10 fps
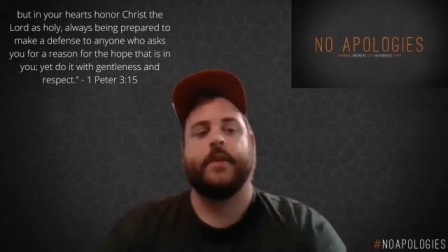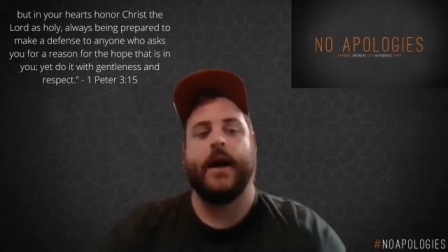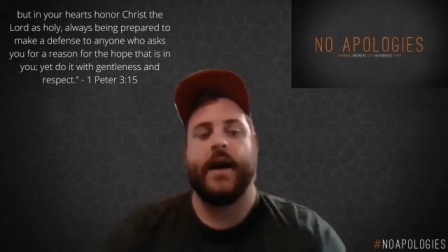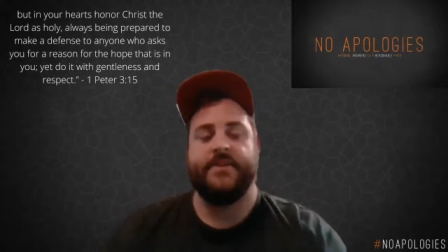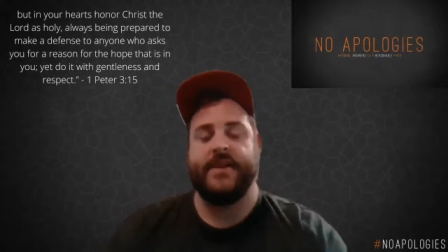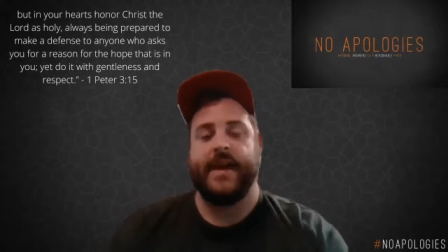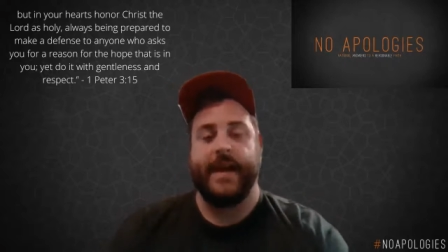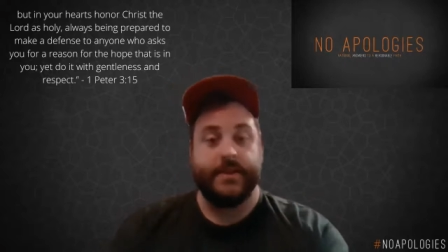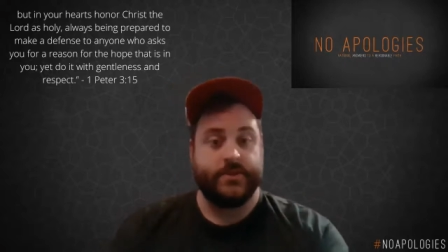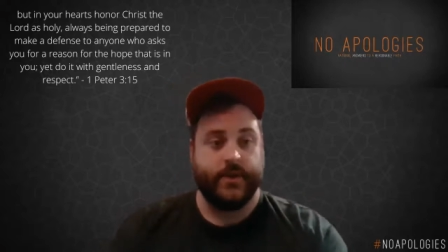i think
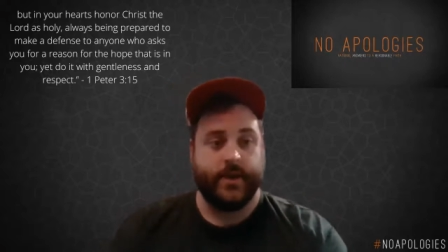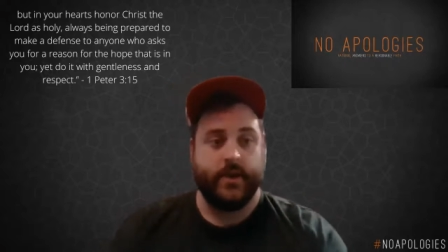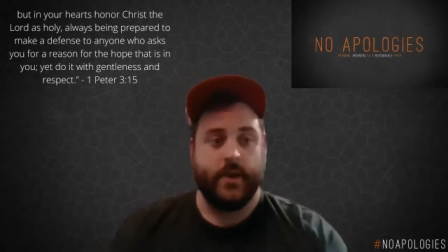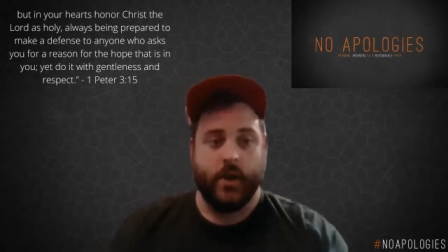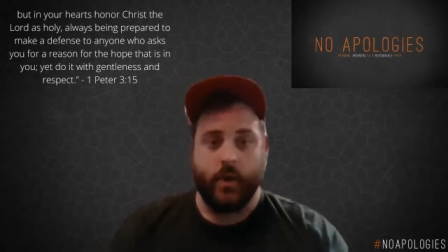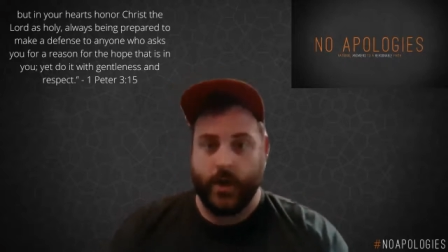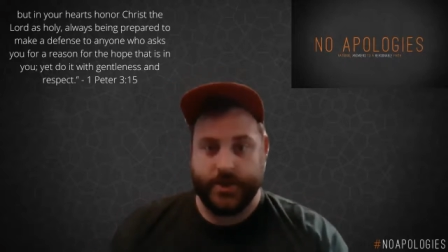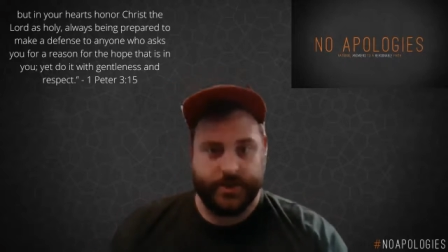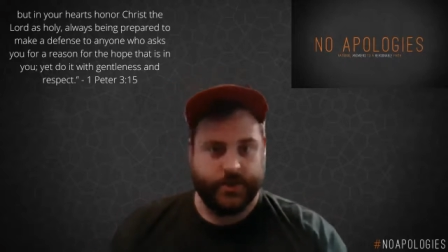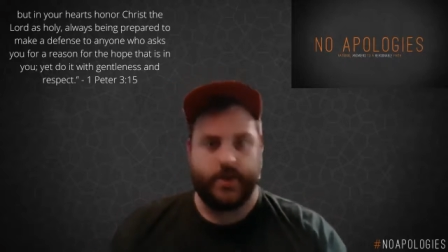answering
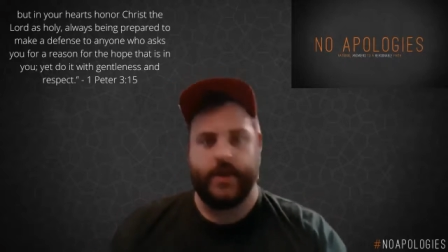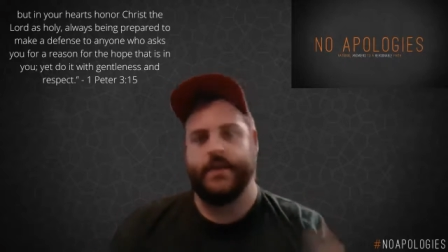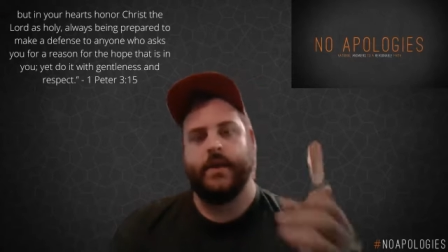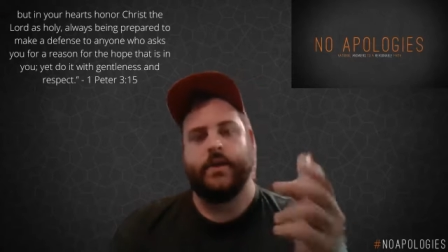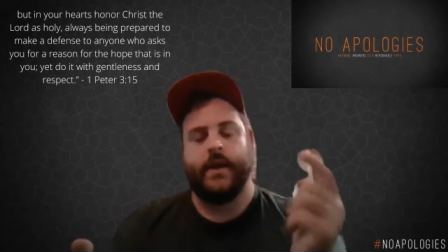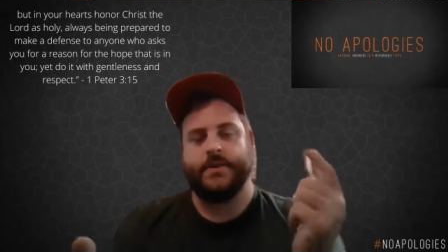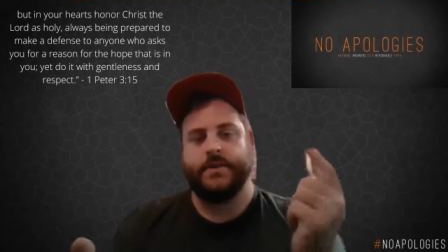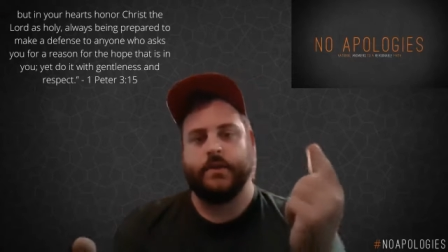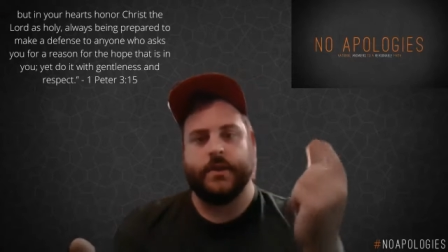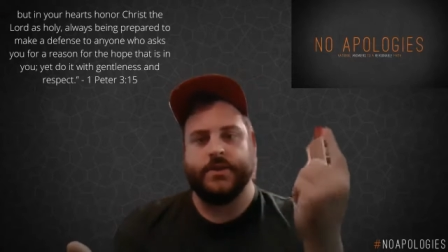questions are great i think
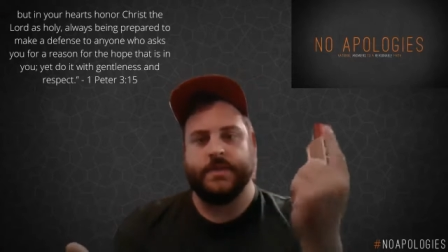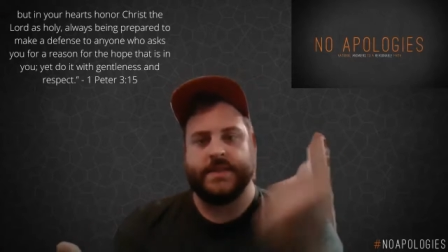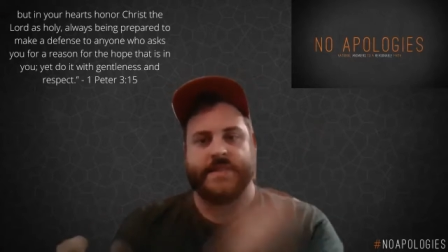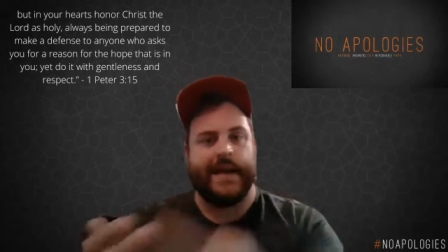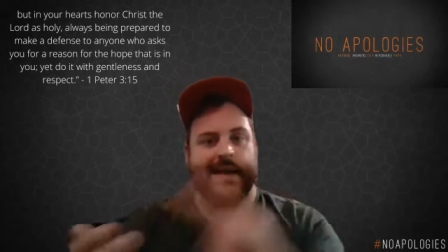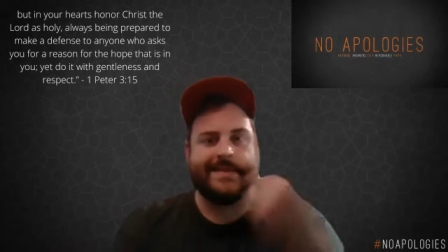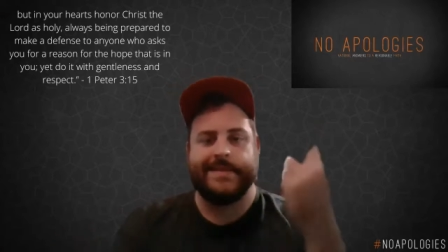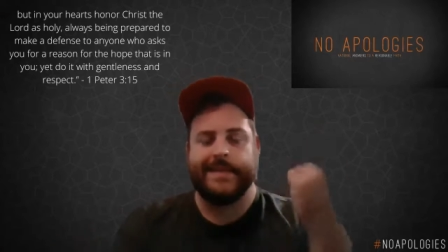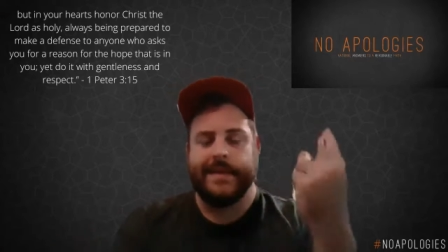answering questions about science